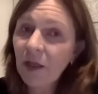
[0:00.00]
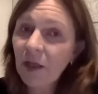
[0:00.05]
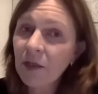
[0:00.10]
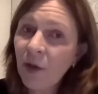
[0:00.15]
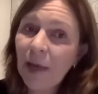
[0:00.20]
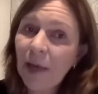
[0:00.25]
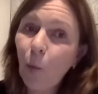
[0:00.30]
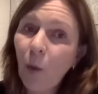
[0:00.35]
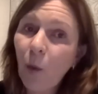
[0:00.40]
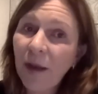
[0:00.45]

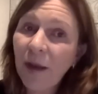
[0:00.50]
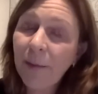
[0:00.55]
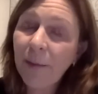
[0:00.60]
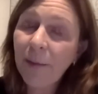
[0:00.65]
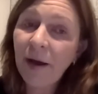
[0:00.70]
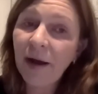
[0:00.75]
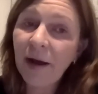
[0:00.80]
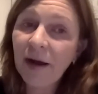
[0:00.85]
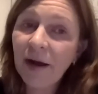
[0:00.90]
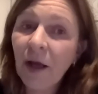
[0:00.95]
so again
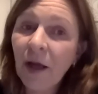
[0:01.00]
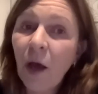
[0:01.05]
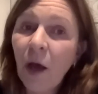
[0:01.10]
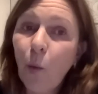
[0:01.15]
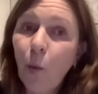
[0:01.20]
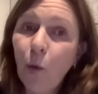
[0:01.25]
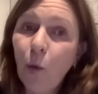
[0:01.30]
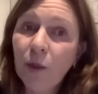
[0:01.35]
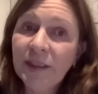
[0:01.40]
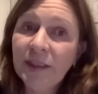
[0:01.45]
one
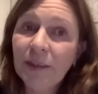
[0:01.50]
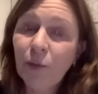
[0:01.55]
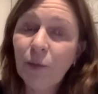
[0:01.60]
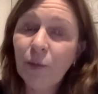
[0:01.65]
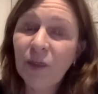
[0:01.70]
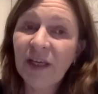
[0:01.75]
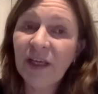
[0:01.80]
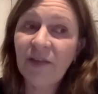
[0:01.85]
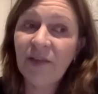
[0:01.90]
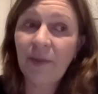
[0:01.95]
part would
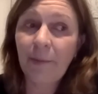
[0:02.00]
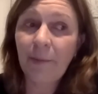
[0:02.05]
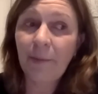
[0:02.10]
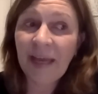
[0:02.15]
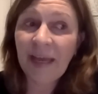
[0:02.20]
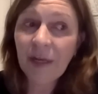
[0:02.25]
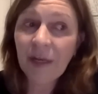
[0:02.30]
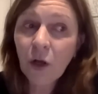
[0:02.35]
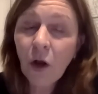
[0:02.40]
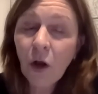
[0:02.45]
would give the
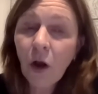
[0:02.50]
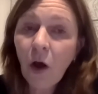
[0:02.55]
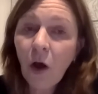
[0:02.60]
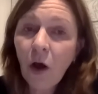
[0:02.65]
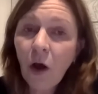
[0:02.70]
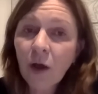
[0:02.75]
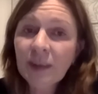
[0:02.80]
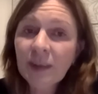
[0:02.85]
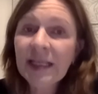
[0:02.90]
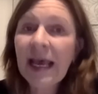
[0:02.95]
main
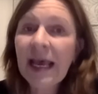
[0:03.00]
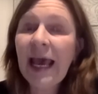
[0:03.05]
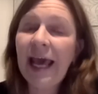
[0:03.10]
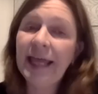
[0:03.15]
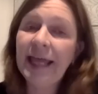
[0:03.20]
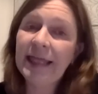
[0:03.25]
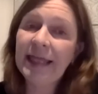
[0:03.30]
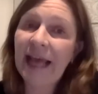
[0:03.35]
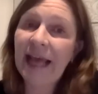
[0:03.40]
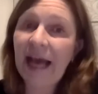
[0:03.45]
clause
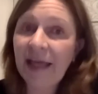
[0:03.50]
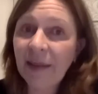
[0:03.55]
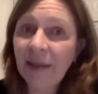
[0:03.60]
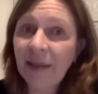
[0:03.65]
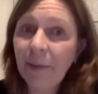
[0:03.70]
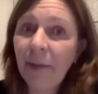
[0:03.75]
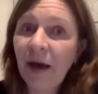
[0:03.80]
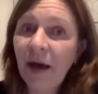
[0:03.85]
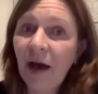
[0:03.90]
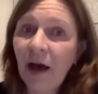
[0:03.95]
and the other
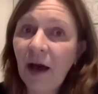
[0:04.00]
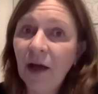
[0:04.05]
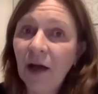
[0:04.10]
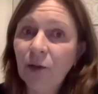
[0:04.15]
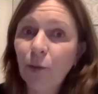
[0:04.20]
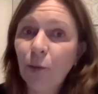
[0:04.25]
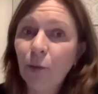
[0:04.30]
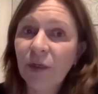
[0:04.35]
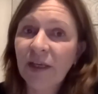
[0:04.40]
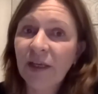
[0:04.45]
part
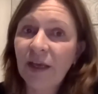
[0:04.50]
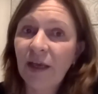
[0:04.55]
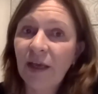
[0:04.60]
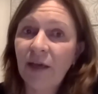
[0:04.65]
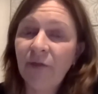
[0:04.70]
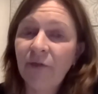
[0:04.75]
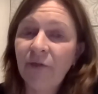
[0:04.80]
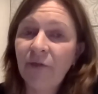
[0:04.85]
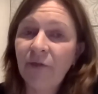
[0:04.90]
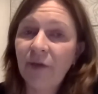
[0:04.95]
would
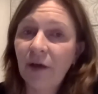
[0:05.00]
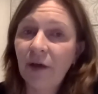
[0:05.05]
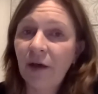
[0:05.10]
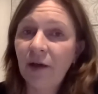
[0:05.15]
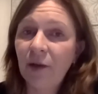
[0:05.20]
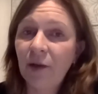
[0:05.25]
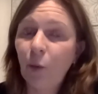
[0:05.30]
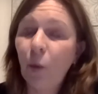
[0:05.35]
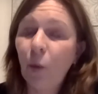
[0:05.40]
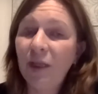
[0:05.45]
give uh,
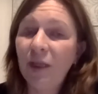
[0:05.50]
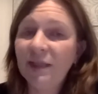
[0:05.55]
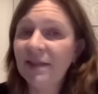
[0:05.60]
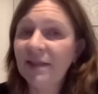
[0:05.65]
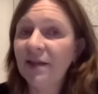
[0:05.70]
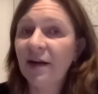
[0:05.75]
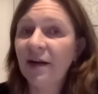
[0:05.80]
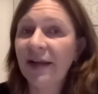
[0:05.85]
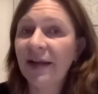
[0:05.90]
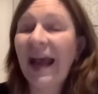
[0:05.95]
the one
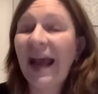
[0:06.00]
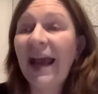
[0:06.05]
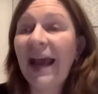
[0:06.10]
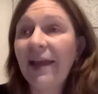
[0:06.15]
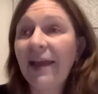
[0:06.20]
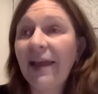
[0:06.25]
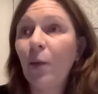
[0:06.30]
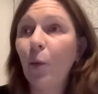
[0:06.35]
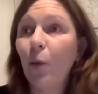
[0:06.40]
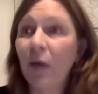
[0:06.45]
starting
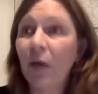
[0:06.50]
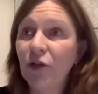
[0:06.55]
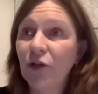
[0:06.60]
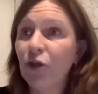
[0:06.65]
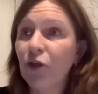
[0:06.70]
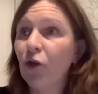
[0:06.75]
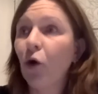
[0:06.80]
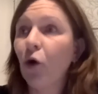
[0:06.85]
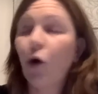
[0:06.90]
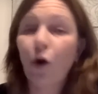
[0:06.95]
either
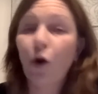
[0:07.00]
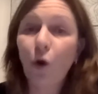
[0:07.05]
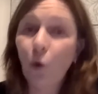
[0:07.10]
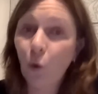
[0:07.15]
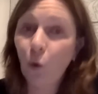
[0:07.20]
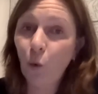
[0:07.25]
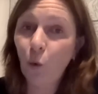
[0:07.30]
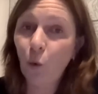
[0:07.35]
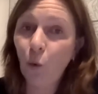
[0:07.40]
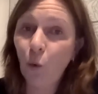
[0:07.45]
which or
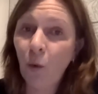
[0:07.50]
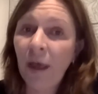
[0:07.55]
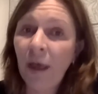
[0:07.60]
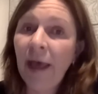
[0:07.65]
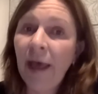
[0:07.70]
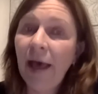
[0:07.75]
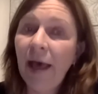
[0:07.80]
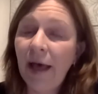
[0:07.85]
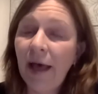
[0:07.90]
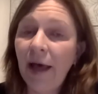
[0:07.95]
who
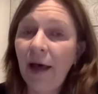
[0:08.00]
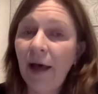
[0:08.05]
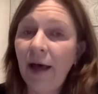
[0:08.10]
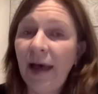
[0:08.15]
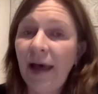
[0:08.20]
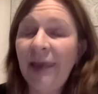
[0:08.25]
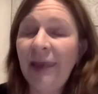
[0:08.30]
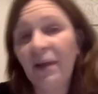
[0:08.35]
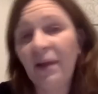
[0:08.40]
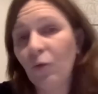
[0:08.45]
uh,
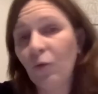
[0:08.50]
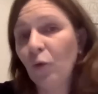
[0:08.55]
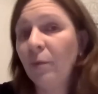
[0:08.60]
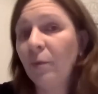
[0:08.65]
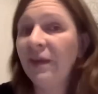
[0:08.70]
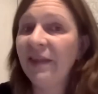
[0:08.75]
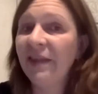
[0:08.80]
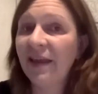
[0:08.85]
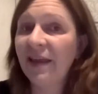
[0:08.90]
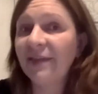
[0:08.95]
and that would
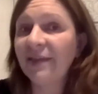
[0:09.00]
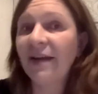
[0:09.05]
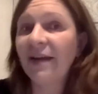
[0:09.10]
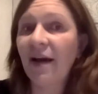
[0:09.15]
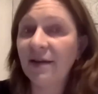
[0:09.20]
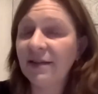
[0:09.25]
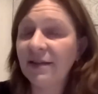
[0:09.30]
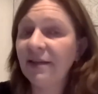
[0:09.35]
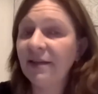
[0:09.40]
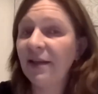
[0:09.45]
be their
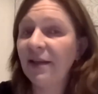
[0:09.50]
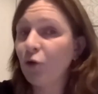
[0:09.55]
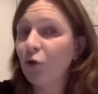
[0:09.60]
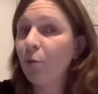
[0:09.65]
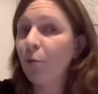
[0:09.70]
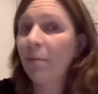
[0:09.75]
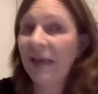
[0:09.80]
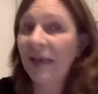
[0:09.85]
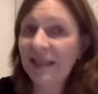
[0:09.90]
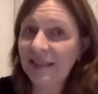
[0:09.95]
task then to
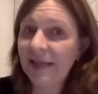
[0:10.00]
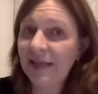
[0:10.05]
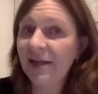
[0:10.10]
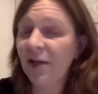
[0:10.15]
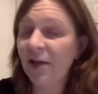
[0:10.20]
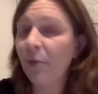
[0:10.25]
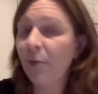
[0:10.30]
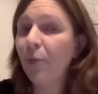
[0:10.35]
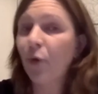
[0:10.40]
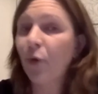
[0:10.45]
mix it
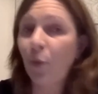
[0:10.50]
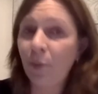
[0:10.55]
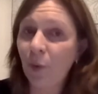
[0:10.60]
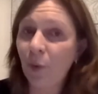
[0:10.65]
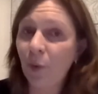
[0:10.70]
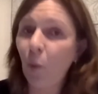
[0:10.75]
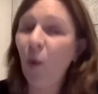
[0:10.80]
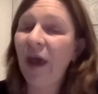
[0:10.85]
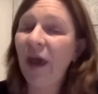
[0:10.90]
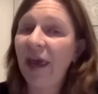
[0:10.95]
in a proper
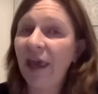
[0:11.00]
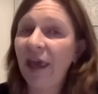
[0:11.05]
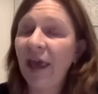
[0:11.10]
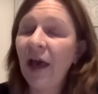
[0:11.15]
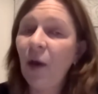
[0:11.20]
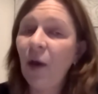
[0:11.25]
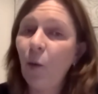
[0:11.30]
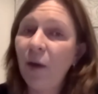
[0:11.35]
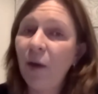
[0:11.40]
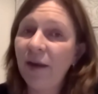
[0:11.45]
way
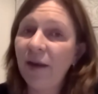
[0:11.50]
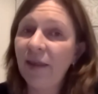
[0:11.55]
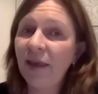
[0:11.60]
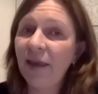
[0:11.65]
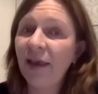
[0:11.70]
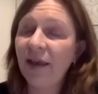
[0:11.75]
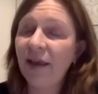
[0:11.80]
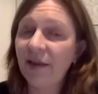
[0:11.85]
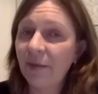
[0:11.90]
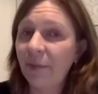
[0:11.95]
when they
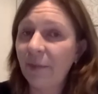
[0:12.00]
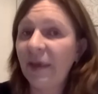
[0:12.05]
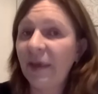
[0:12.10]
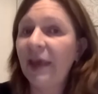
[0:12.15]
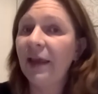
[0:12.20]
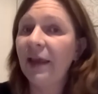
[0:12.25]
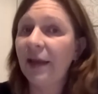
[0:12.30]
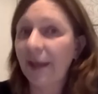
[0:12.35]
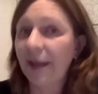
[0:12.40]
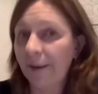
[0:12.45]
get the
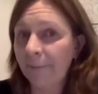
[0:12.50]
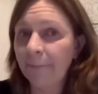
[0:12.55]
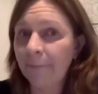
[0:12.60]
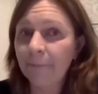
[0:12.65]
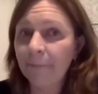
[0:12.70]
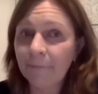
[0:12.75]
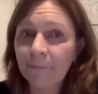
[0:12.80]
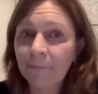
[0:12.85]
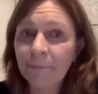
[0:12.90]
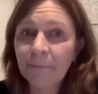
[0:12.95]
beginning
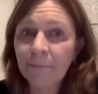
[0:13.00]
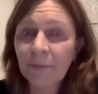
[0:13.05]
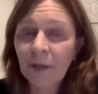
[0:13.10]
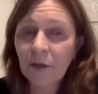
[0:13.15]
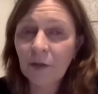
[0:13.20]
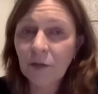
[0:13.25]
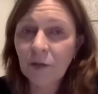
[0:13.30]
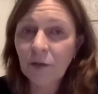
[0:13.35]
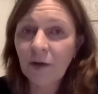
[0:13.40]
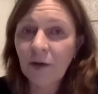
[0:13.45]

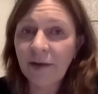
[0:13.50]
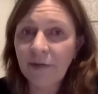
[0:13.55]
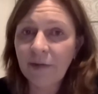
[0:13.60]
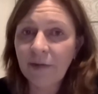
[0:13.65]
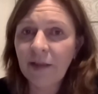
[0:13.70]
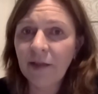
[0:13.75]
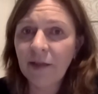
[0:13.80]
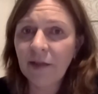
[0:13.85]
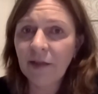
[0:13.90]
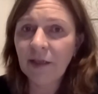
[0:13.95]
so I think
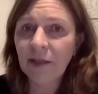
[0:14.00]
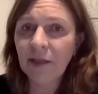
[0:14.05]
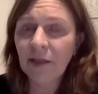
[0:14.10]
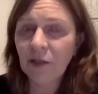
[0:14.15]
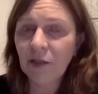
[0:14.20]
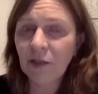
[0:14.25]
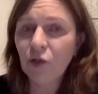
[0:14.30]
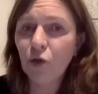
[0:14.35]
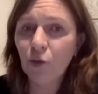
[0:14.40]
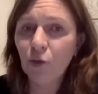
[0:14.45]
that the,
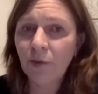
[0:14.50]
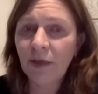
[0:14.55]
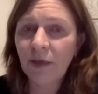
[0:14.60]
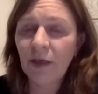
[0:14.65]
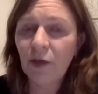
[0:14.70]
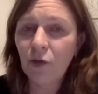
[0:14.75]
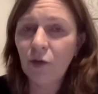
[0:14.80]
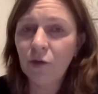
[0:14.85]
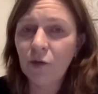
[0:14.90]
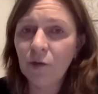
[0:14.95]
these could be
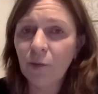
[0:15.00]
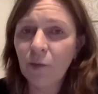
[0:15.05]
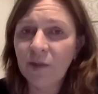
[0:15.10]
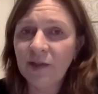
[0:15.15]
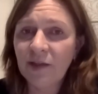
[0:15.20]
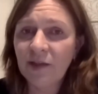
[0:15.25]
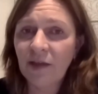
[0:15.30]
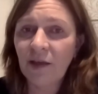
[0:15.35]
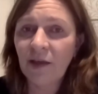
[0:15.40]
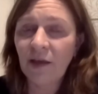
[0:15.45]
used with
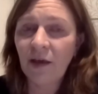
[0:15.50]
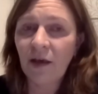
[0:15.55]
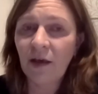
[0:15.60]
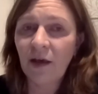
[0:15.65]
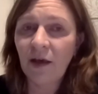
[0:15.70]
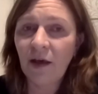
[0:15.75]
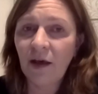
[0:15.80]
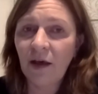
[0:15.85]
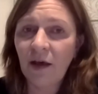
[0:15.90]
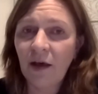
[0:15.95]
the uh,
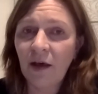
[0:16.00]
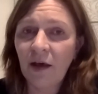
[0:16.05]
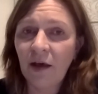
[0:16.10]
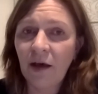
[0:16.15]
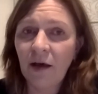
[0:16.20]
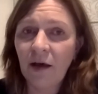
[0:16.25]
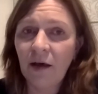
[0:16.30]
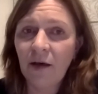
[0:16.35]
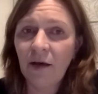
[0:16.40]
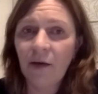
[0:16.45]

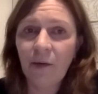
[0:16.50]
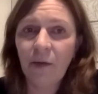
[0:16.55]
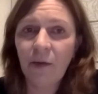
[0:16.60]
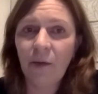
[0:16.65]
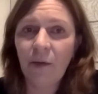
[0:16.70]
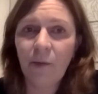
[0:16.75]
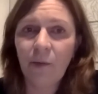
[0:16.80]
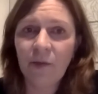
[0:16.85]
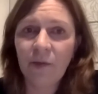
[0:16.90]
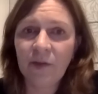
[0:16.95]
uh
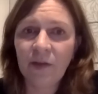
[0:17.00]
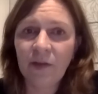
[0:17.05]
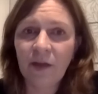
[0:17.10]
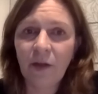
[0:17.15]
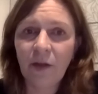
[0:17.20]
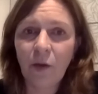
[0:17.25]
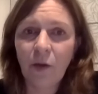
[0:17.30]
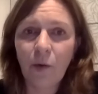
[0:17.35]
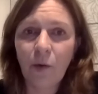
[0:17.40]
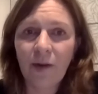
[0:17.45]
with the
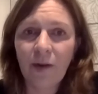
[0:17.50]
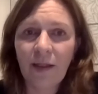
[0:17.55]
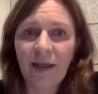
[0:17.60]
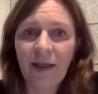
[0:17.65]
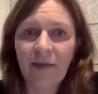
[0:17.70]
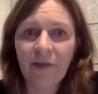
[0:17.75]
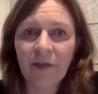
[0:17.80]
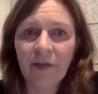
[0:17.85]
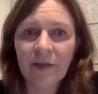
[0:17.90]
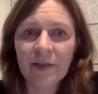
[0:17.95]
lower
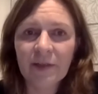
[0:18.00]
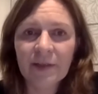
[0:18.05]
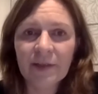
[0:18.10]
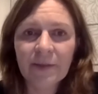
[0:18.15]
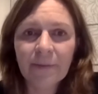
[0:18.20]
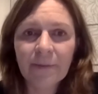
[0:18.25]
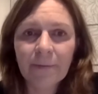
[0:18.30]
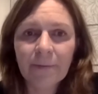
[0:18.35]
levels.